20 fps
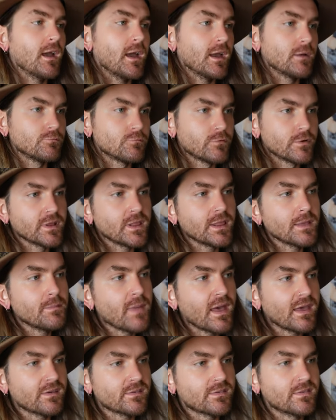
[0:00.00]
it really
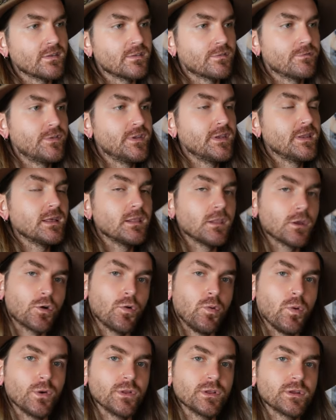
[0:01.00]
makes this vanilla
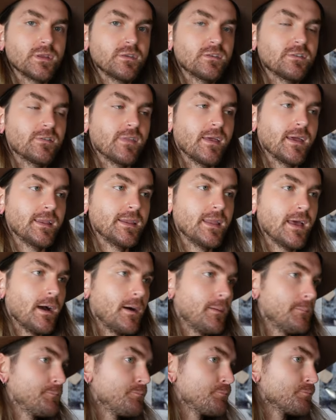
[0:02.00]
quality stand
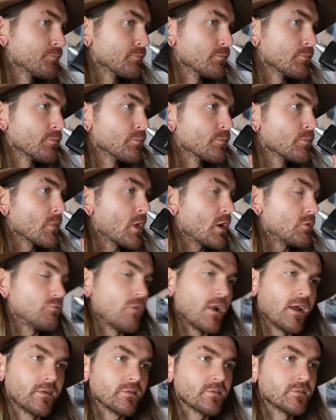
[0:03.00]
out,
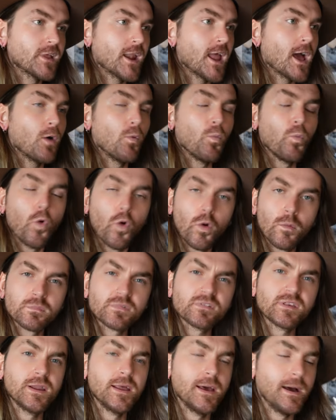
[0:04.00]
rounds it out,
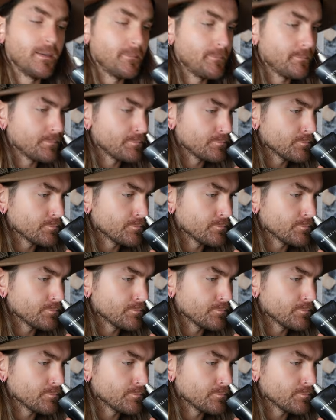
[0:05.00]
warms it out.